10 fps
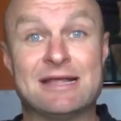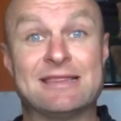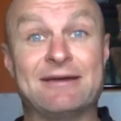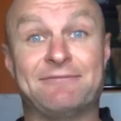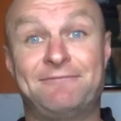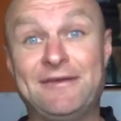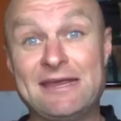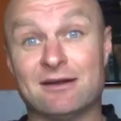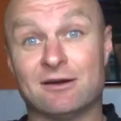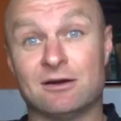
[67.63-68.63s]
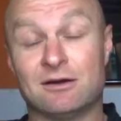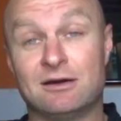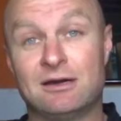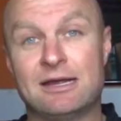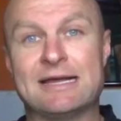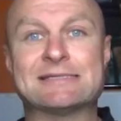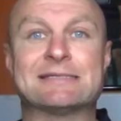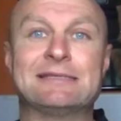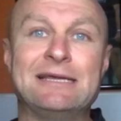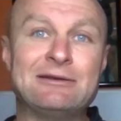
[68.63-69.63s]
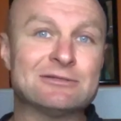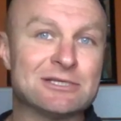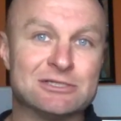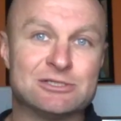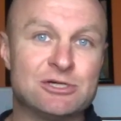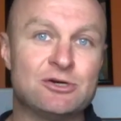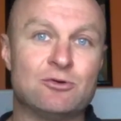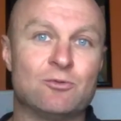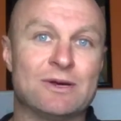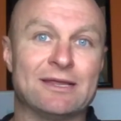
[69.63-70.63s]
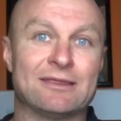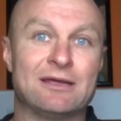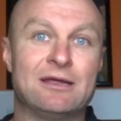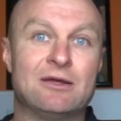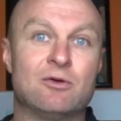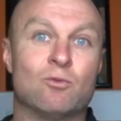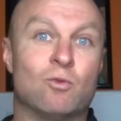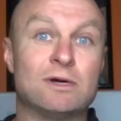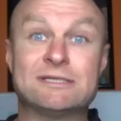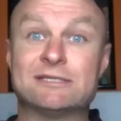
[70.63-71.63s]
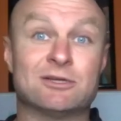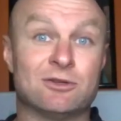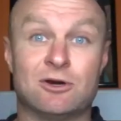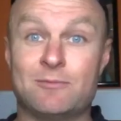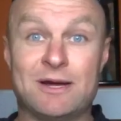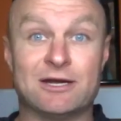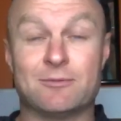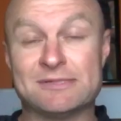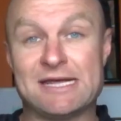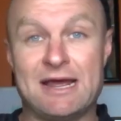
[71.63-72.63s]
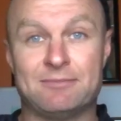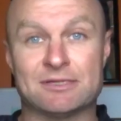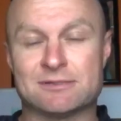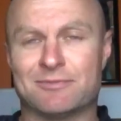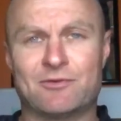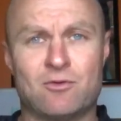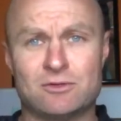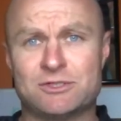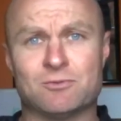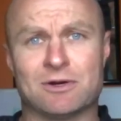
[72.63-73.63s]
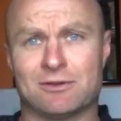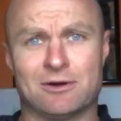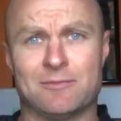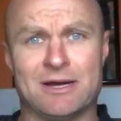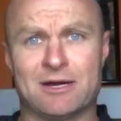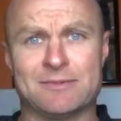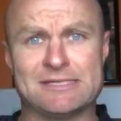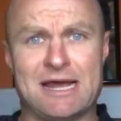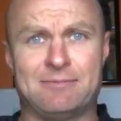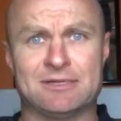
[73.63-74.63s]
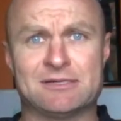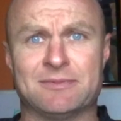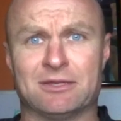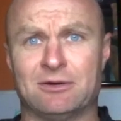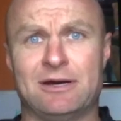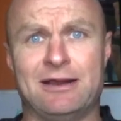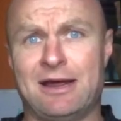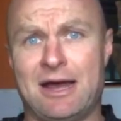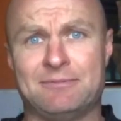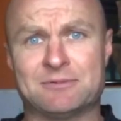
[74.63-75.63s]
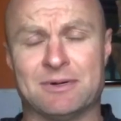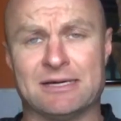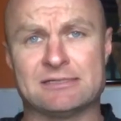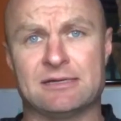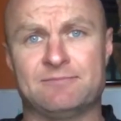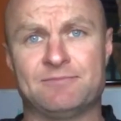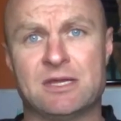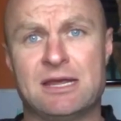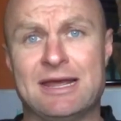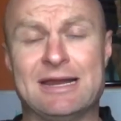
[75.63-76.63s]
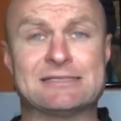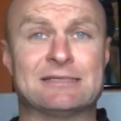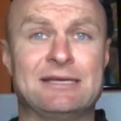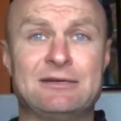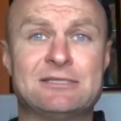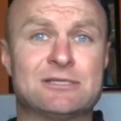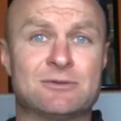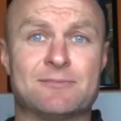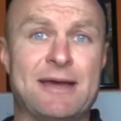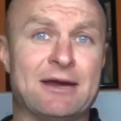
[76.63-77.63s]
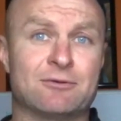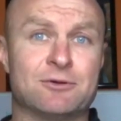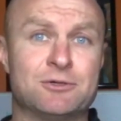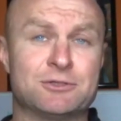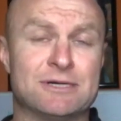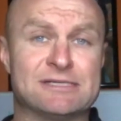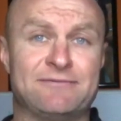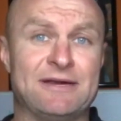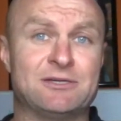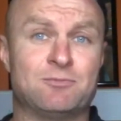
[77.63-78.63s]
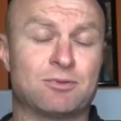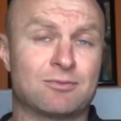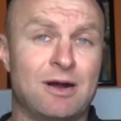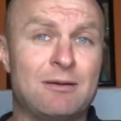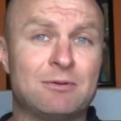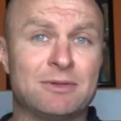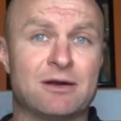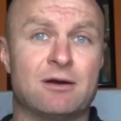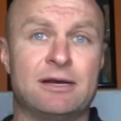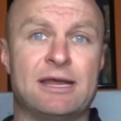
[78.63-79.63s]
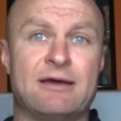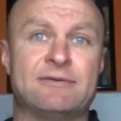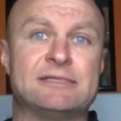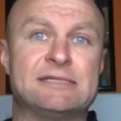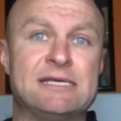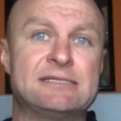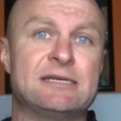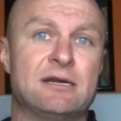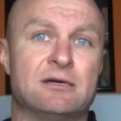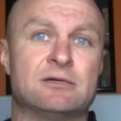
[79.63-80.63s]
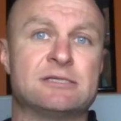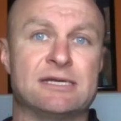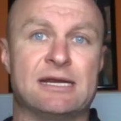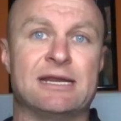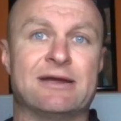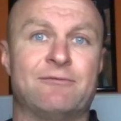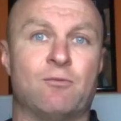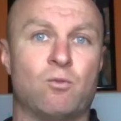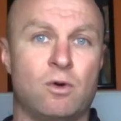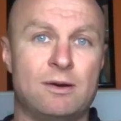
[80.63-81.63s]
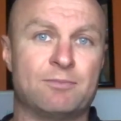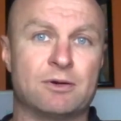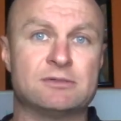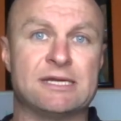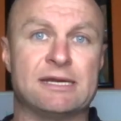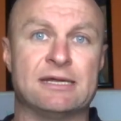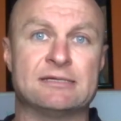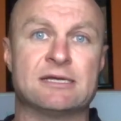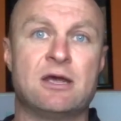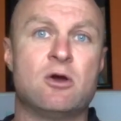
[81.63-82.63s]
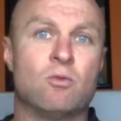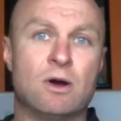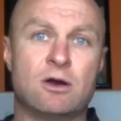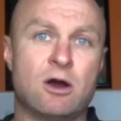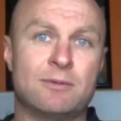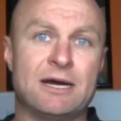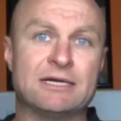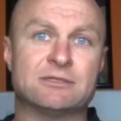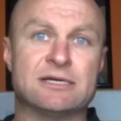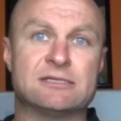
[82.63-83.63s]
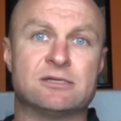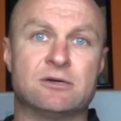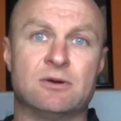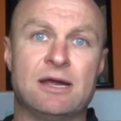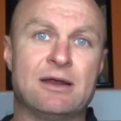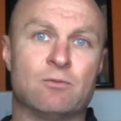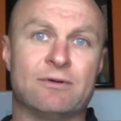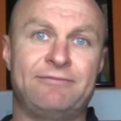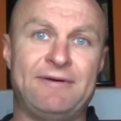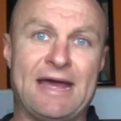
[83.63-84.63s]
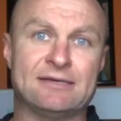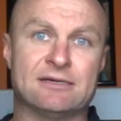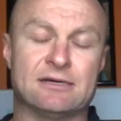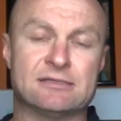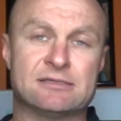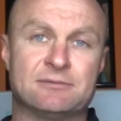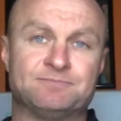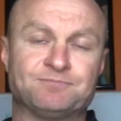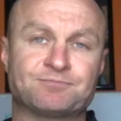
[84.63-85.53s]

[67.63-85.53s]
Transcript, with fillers: That fear has little to do with wanting to learn about your metabolism. Of course you want to learn about your metabolism and learn how to optimize it. It has little to do with macronutrients. In fact, you probably already have a decent understanding of what protein is, what carbohydrates do, and what fat does.